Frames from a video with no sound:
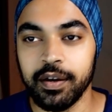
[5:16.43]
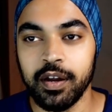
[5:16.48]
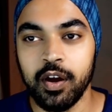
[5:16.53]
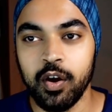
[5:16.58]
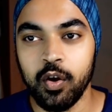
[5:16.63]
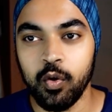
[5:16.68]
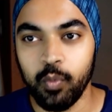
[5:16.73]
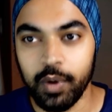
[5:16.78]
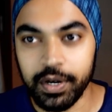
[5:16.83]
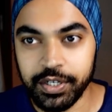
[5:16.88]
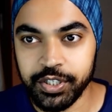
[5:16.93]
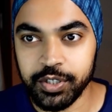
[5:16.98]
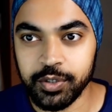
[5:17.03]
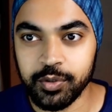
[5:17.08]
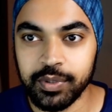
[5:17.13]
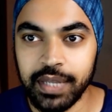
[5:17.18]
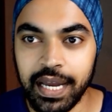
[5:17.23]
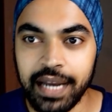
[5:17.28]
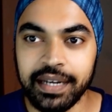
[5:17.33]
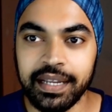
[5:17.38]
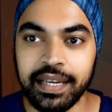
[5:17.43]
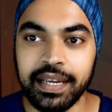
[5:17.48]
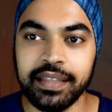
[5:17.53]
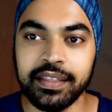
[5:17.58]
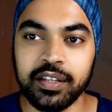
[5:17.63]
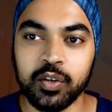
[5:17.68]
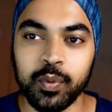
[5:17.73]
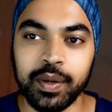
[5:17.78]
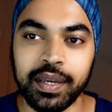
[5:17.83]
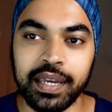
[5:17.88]
Once you do that, in
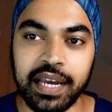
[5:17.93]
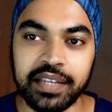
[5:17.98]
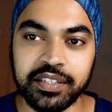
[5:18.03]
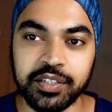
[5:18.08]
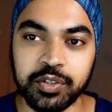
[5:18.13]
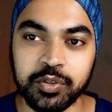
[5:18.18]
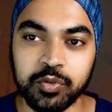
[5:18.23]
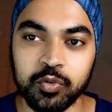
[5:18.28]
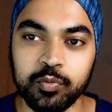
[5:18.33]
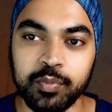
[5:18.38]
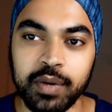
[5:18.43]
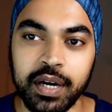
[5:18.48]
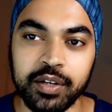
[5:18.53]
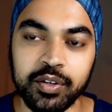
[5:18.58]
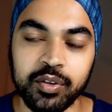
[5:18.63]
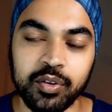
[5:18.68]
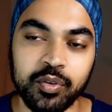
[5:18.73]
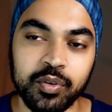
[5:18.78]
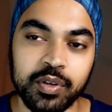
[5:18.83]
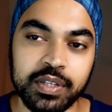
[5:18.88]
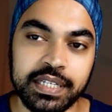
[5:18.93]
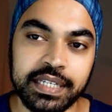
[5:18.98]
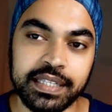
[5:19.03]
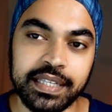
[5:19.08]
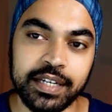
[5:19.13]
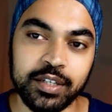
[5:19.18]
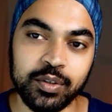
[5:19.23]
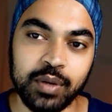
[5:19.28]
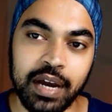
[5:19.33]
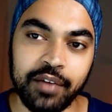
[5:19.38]
the quick access toolbar, you're going to see
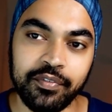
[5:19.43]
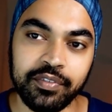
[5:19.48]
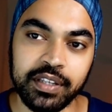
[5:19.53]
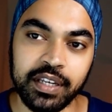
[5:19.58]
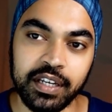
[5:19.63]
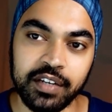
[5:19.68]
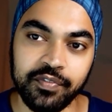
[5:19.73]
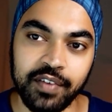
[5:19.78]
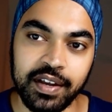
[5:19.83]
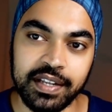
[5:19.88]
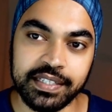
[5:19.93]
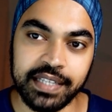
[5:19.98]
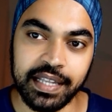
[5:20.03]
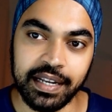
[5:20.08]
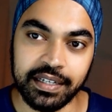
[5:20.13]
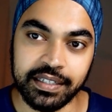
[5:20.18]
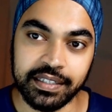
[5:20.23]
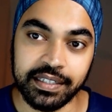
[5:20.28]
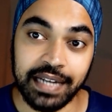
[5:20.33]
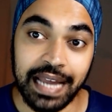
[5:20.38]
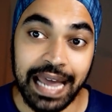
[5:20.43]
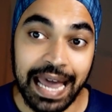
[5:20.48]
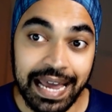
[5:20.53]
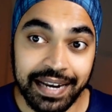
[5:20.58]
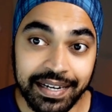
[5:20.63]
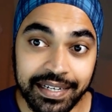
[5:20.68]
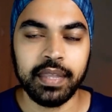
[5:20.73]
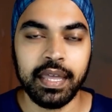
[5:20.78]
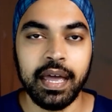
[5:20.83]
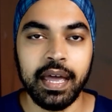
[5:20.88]
that you have the advanced editor
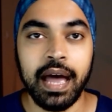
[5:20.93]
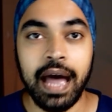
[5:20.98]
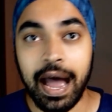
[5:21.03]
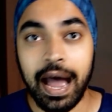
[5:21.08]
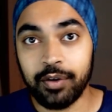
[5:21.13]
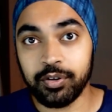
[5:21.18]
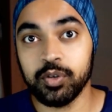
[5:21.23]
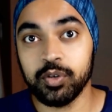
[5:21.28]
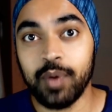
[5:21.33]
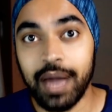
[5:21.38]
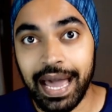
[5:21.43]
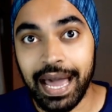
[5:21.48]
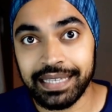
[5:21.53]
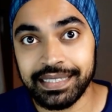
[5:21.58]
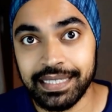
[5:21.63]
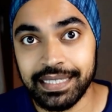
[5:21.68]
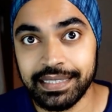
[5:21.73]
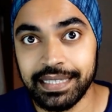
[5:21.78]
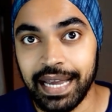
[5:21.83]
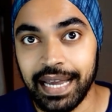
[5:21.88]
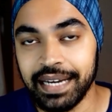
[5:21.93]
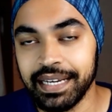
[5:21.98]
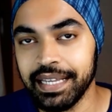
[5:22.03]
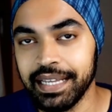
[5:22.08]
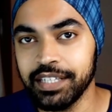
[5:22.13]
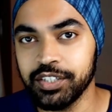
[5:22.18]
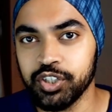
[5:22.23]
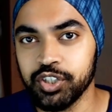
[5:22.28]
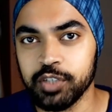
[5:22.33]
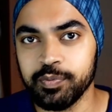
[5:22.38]
added. How do you access that
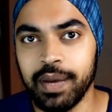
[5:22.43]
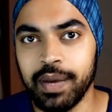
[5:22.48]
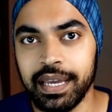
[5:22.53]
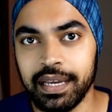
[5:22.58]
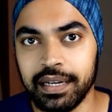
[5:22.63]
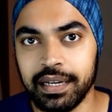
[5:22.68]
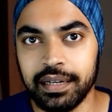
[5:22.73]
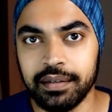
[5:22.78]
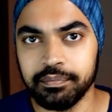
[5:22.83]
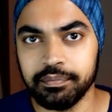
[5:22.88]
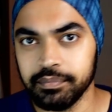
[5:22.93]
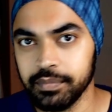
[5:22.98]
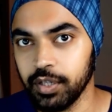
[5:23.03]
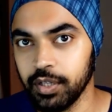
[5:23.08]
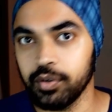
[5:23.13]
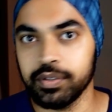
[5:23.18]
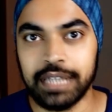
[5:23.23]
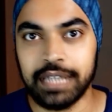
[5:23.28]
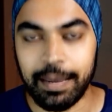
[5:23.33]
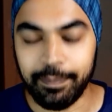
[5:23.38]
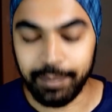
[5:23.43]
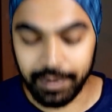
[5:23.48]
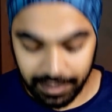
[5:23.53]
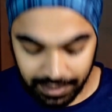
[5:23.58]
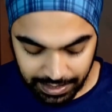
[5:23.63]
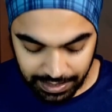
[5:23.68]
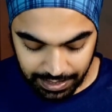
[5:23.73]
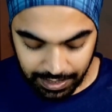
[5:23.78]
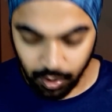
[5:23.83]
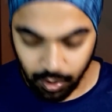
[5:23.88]
is just by, you know, tapping
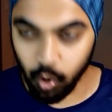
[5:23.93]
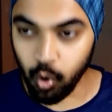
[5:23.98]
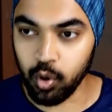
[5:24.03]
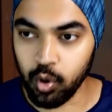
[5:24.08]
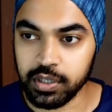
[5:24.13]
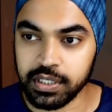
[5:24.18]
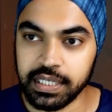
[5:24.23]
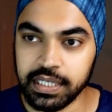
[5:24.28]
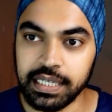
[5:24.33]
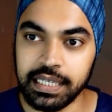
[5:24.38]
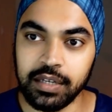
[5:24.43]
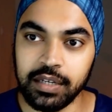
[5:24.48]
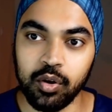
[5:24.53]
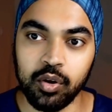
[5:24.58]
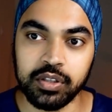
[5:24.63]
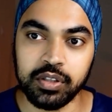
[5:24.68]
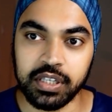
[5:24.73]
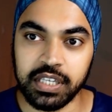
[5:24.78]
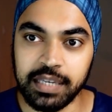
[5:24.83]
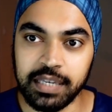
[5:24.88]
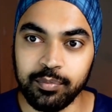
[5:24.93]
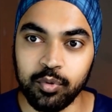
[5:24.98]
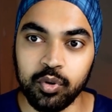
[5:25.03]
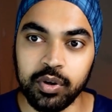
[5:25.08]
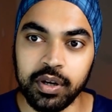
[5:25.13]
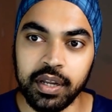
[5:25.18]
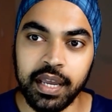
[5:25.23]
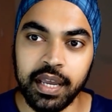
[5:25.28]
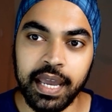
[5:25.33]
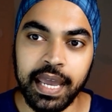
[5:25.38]
the Alt key on the
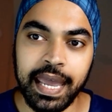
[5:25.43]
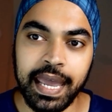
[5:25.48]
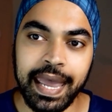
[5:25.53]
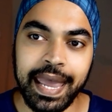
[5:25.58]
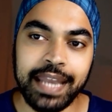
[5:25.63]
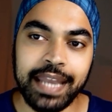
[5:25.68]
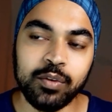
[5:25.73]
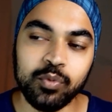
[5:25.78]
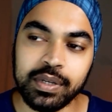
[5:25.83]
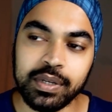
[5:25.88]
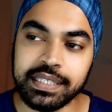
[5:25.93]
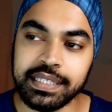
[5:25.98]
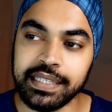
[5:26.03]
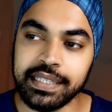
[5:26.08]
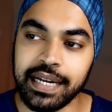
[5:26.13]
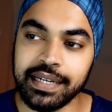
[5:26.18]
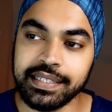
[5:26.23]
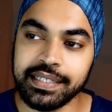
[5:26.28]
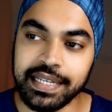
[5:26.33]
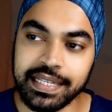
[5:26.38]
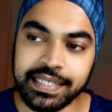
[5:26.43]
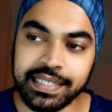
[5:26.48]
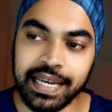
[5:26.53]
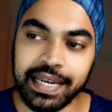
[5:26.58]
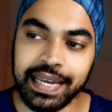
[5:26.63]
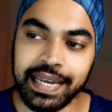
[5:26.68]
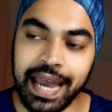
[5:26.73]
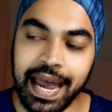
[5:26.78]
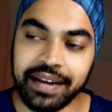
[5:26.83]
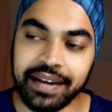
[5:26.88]
keyboard. And you can see that since
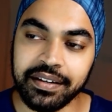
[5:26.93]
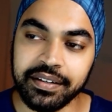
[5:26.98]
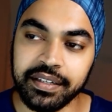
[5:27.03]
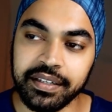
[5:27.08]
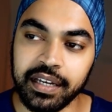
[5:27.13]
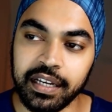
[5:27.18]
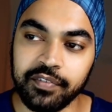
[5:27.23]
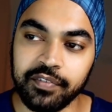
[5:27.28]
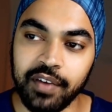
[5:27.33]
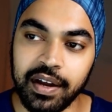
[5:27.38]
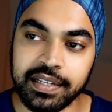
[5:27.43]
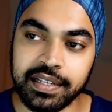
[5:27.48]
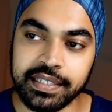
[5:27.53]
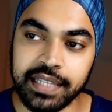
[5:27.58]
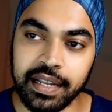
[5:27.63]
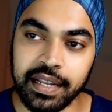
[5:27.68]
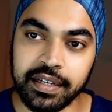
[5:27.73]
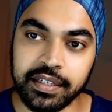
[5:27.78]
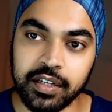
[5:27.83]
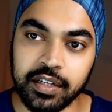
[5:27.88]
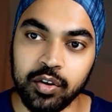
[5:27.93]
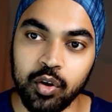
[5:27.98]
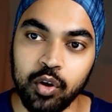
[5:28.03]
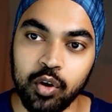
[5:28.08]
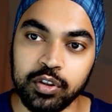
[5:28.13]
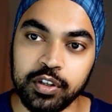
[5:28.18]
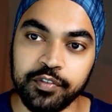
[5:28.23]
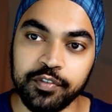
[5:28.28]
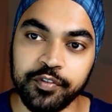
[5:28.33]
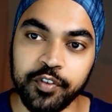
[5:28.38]
I added the advanced editor
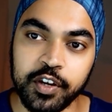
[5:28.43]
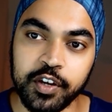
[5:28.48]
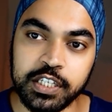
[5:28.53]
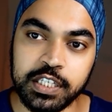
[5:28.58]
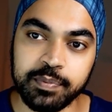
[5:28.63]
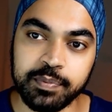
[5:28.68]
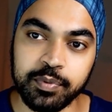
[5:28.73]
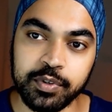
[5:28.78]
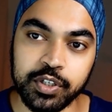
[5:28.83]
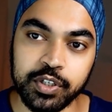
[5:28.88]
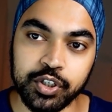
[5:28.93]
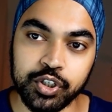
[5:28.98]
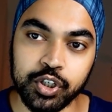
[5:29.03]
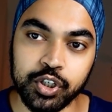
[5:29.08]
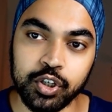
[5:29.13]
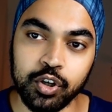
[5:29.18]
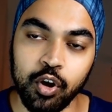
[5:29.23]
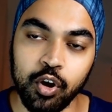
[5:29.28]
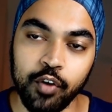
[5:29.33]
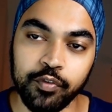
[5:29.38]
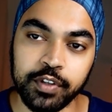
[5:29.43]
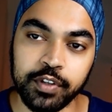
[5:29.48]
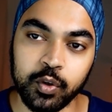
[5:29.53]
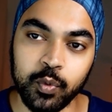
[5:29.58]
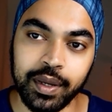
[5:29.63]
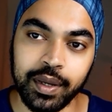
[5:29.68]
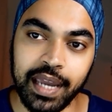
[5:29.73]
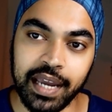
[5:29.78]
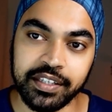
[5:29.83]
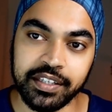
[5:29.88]
on the first position of the
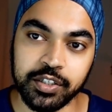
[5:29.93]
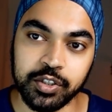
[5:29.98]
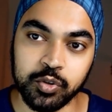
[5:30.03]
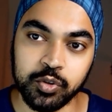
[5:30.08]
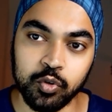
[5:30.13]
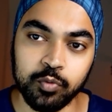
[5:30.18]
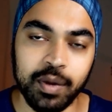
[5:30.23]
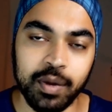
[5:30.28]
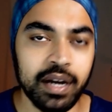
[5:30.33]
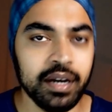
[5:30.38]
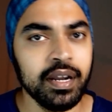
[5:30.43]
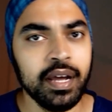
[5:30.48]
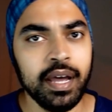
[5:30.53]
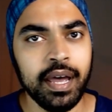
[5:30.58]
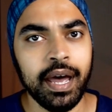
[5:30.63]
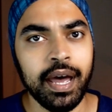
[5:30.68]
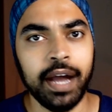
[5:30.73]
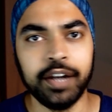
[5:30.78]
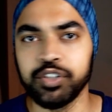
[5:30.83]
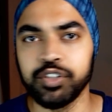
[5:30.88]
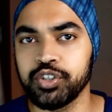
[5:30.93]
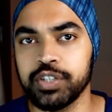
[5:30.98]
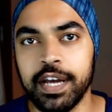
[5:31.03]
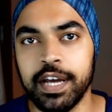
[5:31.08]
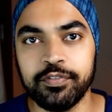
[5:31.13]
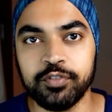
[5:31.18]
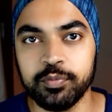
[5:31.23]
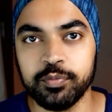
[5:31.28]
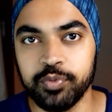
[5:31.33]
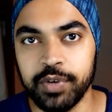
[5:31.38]
quick access toolbar, I just
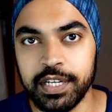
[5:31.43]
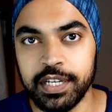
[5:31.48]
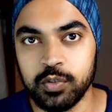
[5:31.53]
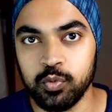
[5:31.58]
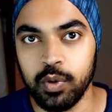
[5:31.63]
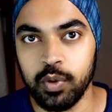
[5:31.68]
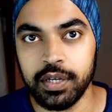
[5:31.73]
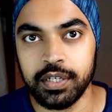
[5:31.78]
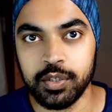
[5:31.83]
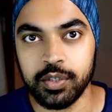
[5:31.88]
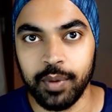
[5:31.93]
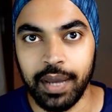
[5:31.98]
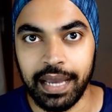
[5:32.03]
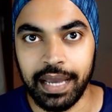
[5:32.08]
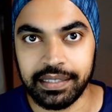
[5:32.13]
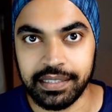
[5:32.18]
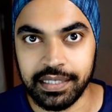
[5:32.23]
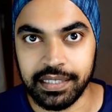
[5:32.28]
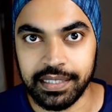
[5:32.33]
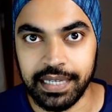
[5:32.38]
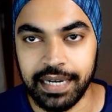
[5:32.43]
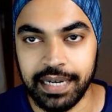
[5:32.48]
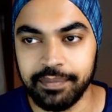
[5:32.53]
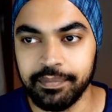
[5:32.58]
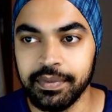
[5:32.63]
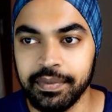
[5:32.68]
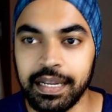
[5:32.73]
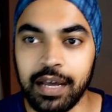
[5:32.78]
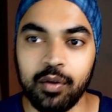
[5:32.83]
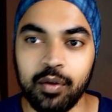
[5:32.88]
have to press 1 to access that.
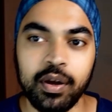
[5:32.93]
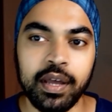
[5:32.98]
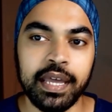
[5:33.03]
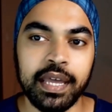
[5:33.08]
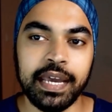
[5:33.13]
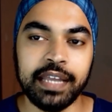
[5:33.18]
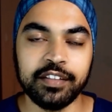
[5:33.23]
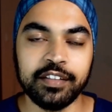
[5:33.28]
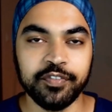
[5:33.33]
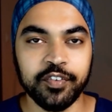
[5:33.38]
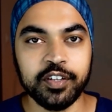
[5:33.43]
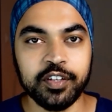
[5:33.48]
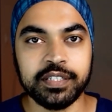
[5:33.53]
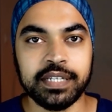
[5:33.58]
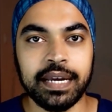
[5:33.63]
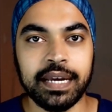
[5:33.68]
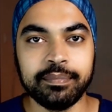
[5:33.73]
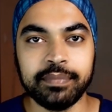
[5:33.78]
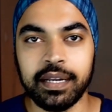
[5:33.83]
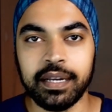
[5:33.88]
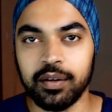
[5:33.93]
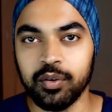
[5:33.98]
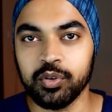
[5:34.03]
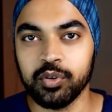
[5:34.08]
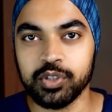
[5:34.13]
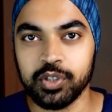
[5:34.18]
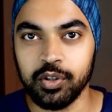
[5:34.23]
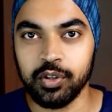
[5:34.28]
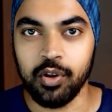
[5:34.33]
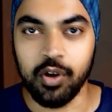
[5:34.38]
Now, in the first time, that
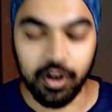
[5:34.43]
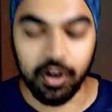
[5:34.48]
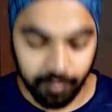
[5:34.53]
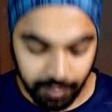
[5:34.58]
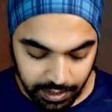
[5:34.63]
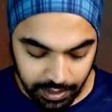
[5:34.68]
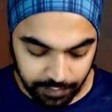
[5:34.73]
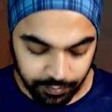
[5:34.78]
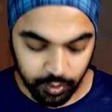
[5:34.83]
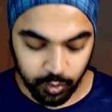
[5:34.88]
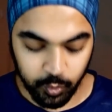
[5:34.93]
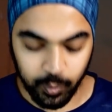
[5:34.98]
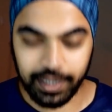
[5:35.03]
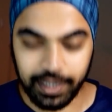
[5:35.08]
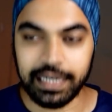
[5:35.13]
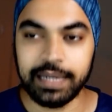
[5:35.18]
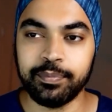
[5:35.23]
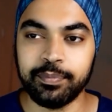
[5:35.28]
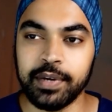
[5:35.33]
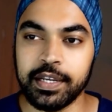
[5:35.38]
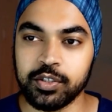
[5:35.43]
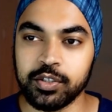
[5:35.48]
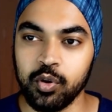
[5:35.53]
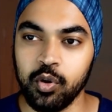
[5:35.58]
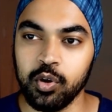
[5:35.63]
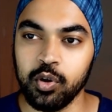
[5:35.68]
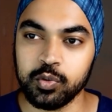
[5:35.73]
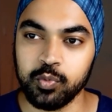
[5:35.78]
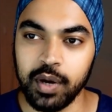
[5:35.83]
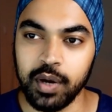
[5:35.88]
looks long, but if you quickly press
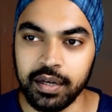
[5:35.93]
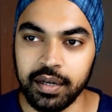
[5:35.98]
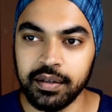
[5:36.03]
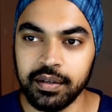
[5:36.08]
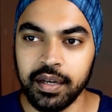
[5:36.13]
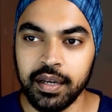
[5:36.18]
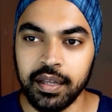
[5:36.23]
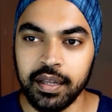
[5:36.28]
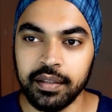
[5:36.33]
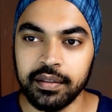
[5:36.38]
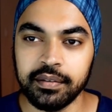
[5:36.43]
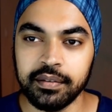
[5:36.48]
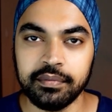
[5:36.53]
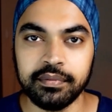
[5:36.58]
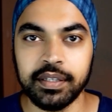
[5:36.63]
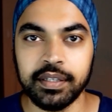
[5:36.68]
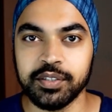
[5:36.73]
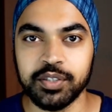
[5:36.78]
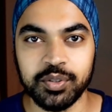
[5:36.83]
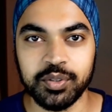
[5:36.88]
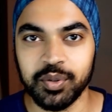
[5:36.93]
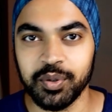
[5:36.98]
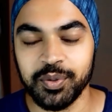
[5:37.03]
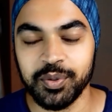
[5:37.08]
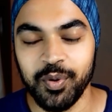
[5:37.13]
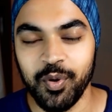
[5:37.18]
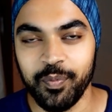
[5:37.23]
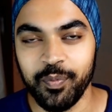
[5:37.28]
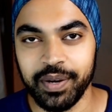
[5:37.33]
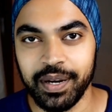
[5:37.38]
Alt 1, this is going to
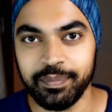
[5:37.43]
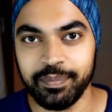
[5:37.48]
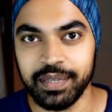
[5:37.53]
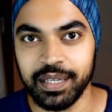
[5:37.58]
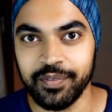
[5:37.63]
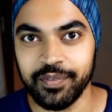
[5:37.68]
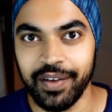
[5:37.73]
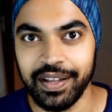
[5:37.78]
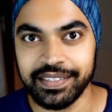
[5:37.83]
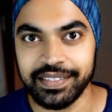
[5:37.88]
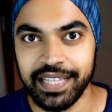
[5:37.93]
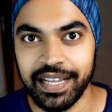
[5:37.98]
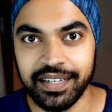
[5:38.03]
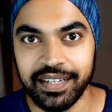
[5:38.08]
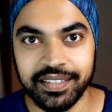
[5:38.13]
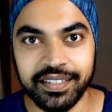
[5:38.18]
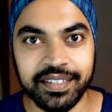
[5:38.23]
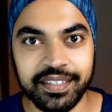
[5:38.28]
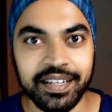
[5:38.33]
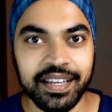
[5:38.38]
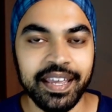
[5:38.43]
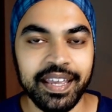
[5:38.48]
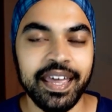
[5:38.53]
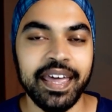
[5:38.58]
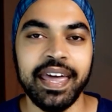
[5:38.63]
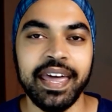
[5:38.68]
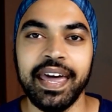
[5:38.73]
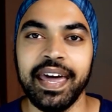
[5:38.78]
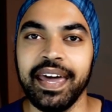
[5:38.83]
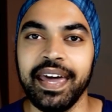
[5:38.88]
open up the advanced editor
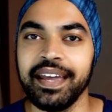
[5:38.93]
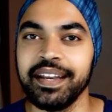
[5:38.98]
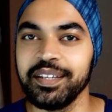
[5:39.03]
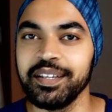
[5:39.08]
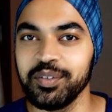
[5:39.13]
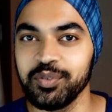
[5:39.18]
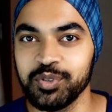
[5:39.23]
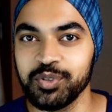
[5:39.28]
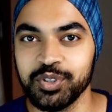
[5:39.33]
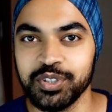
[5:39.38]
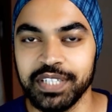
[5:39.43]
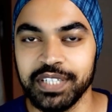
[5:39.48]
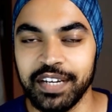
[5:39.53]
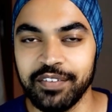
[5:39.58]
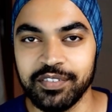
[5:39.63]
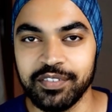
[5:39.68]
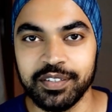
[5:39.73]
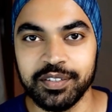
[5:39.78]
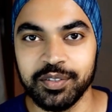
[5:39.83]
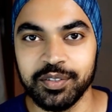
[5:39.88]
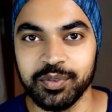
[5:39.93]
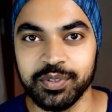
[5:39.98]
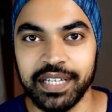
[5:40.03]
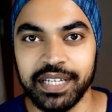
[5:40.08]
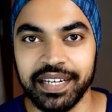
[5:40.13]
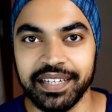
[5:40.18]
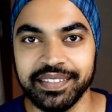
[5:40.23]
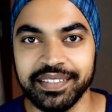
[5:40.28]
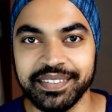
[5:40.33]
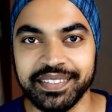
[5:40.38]
and you just saved 2
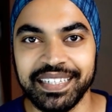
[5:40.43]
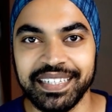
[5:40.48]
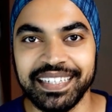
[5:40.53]
seconds.